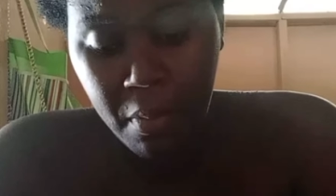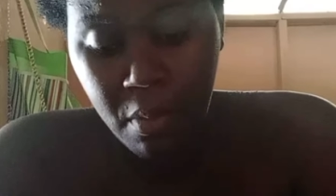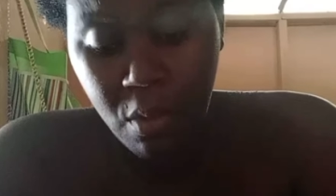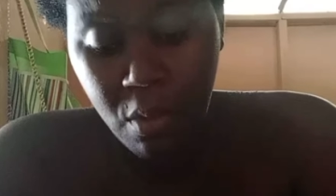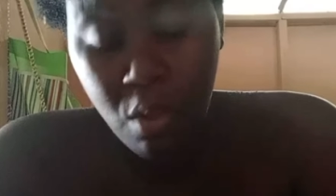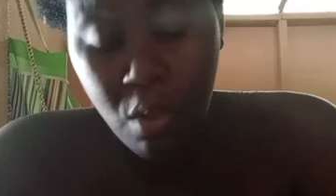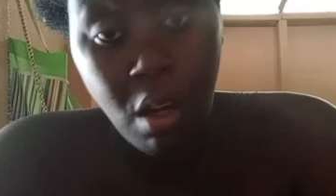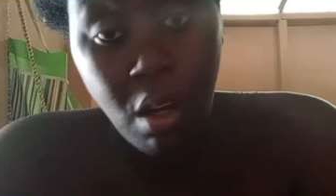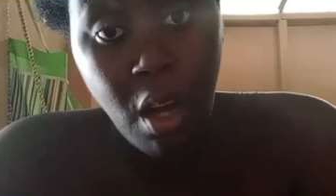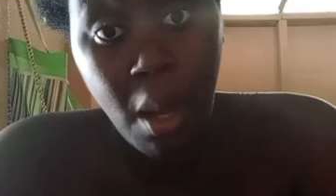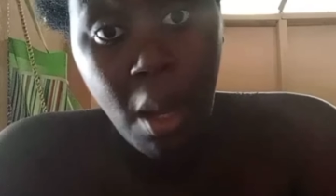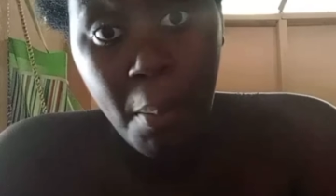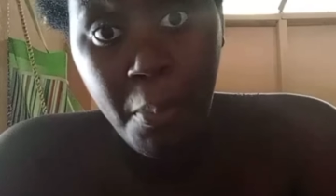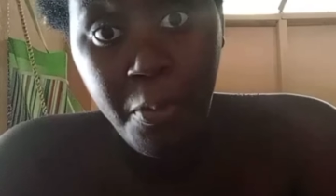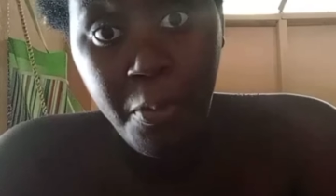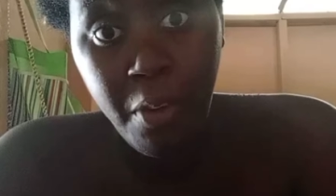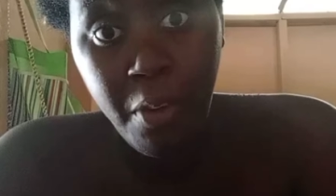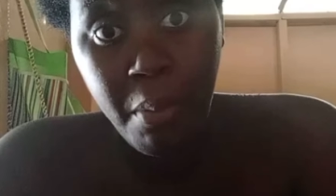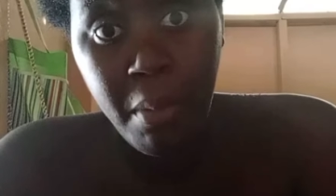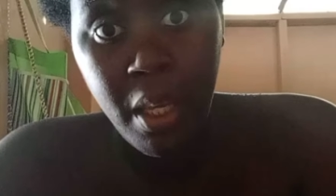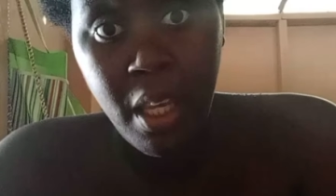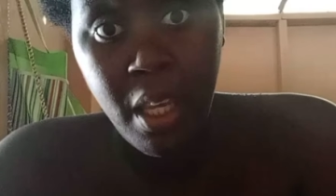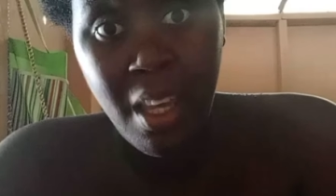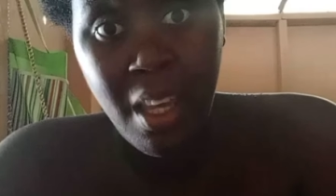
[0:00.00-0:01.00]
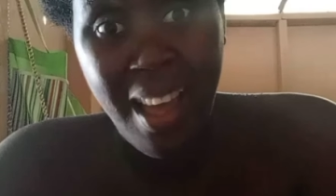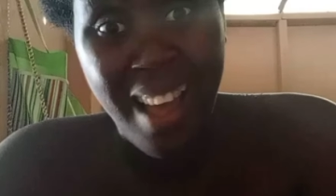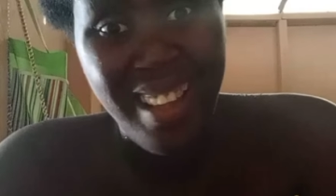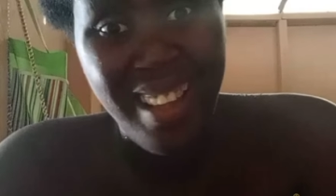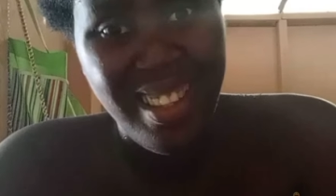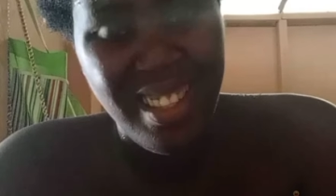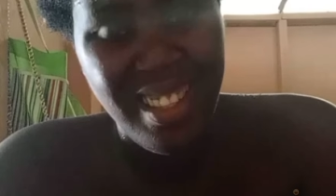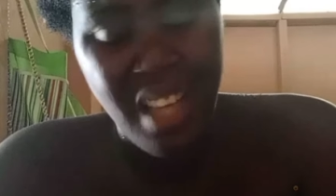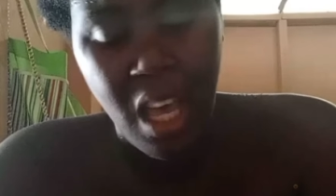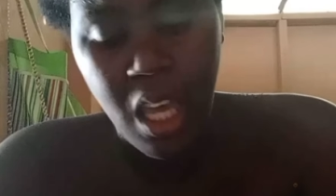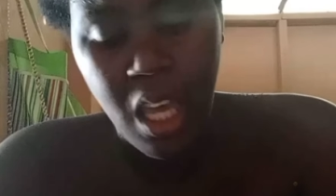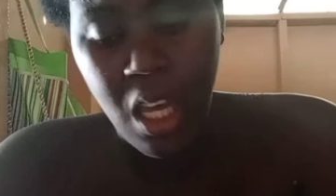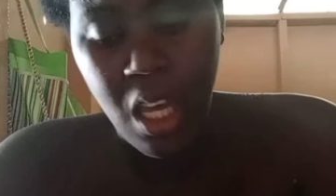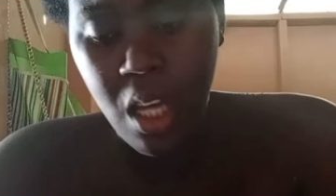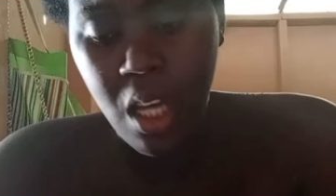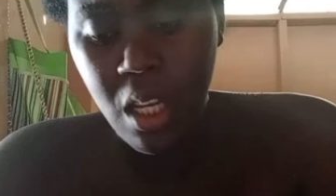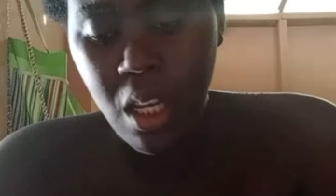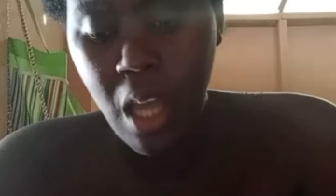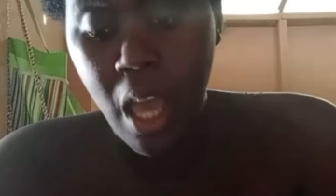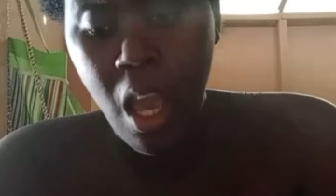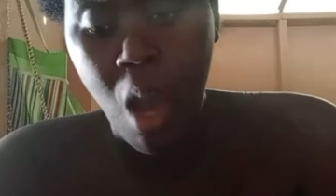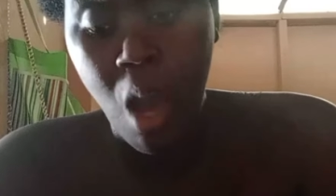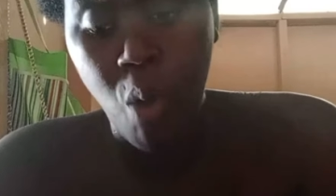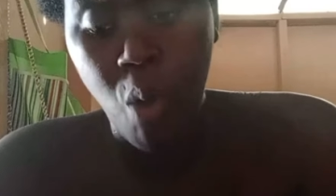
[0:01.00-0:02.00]
Don't come for me. I tired.
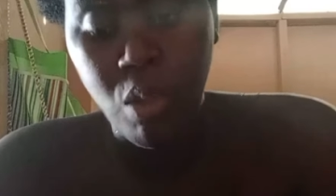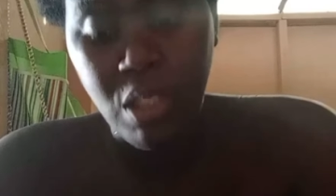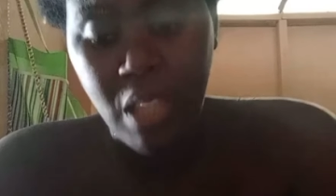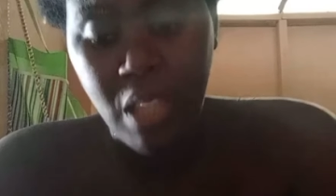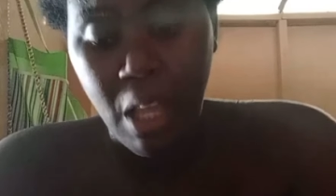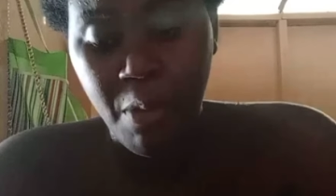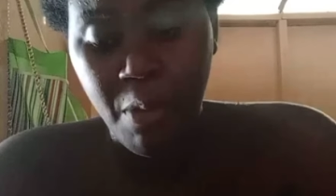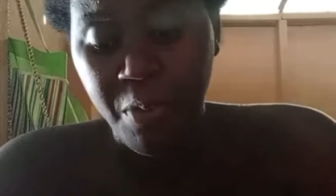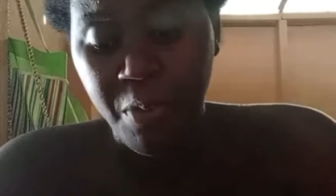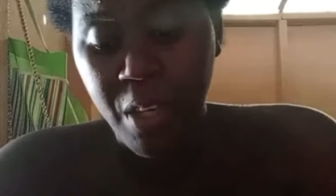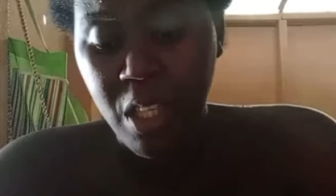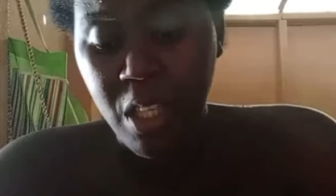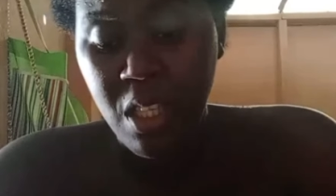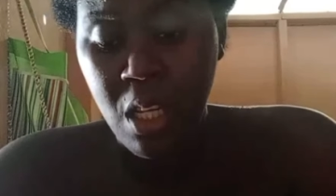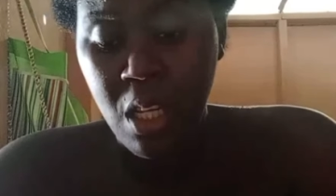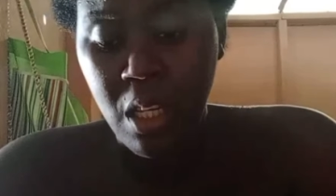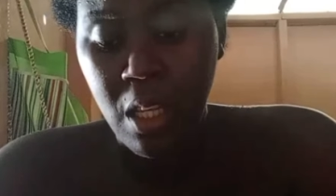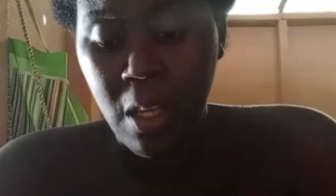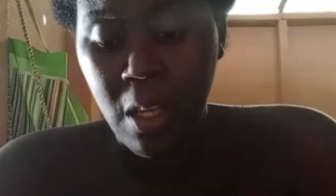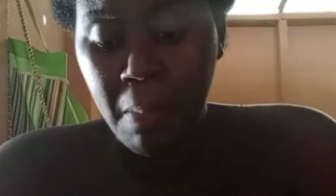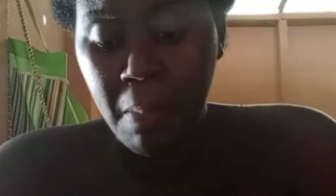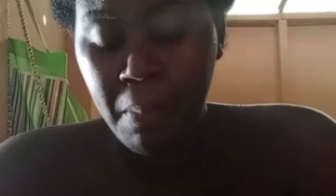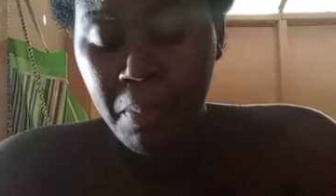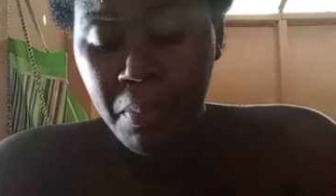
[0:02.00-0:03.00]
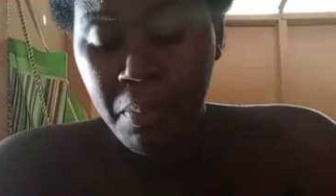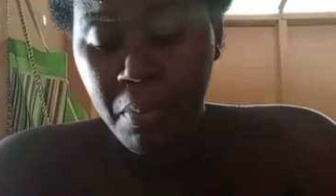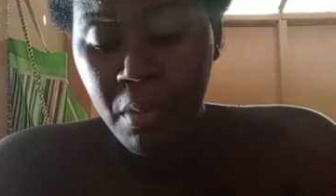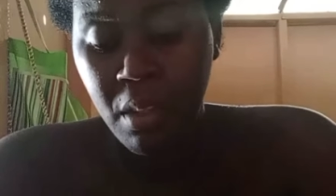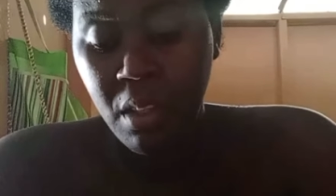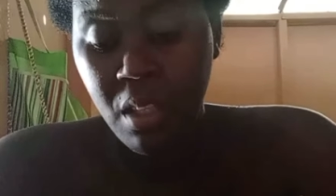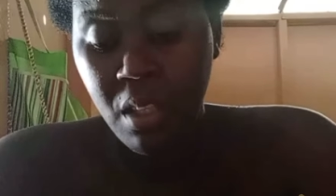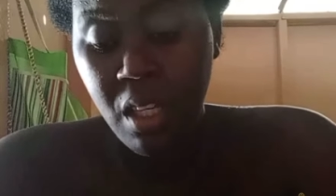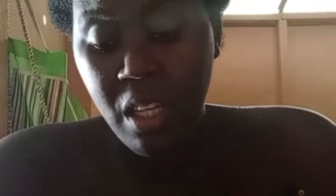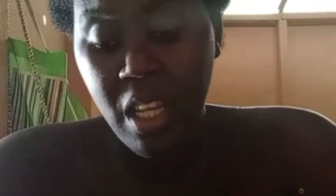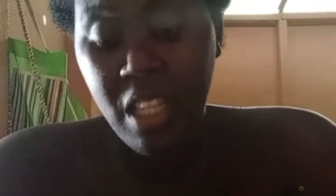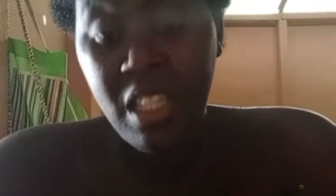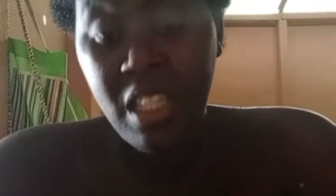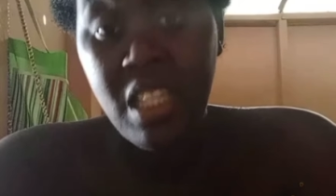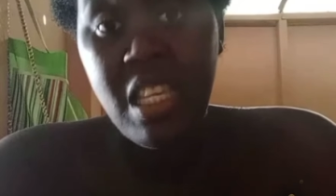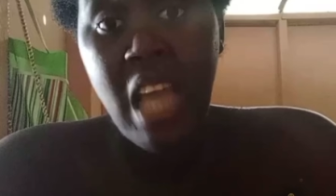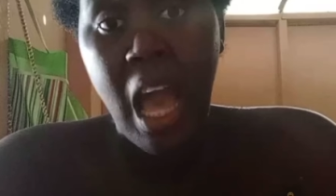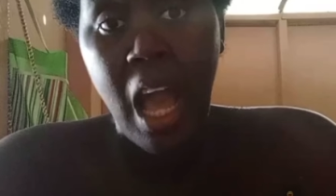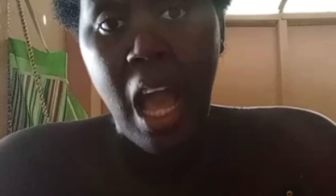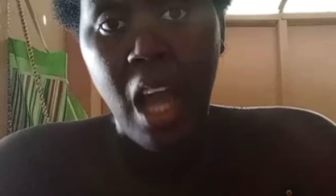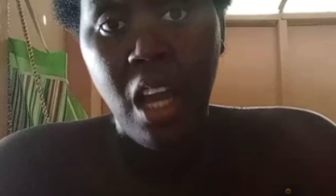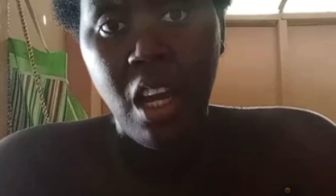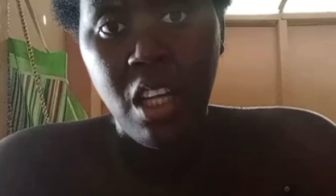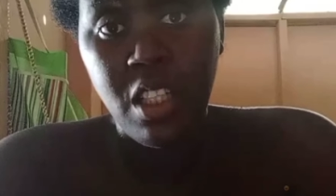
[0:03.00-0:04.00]
I outside for today. Today's
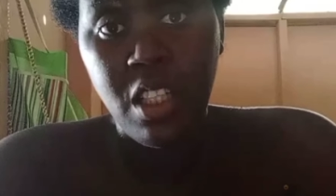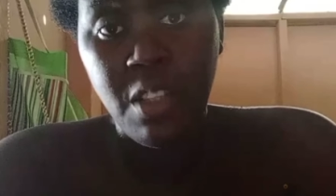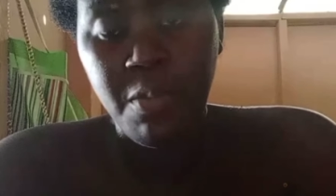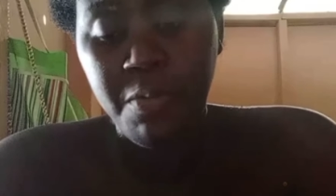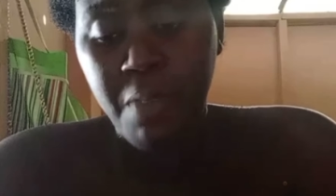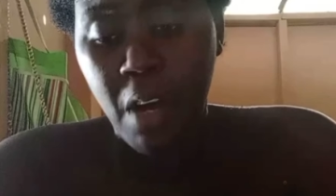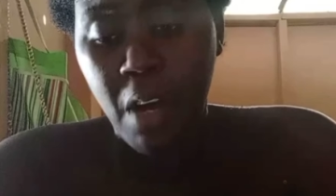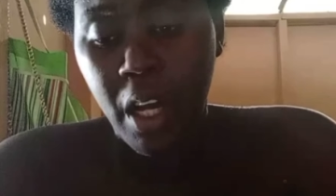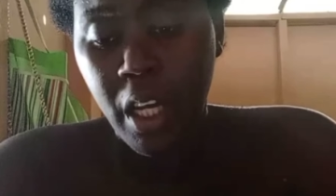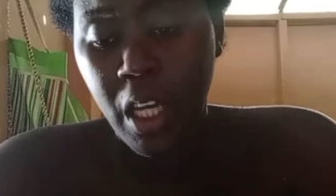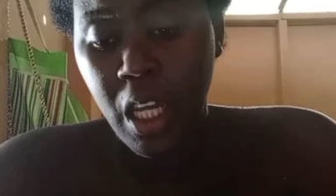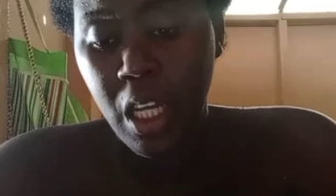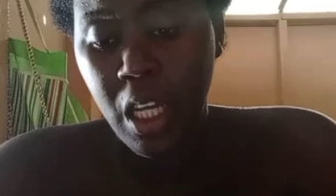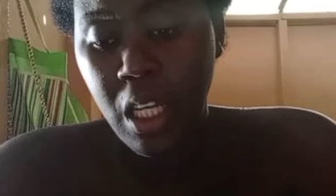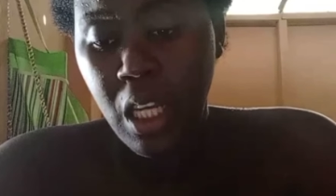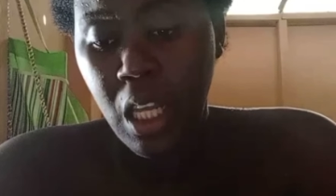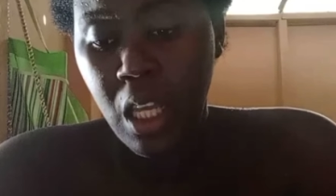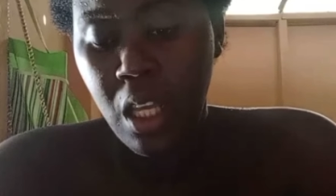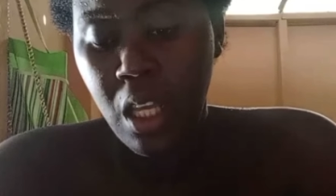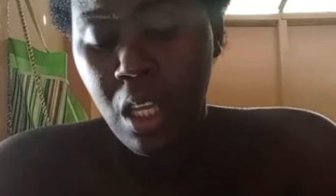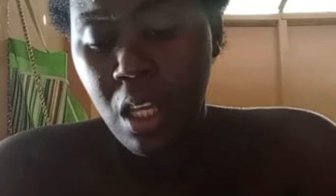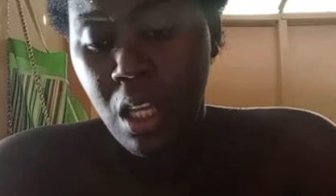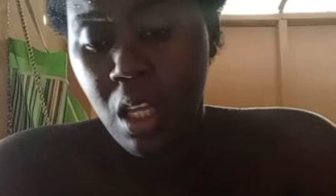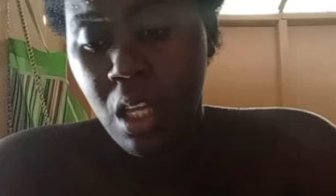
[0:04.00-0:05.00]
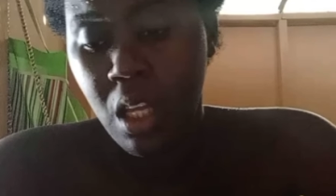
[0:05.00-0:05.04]
Yankers fucking day.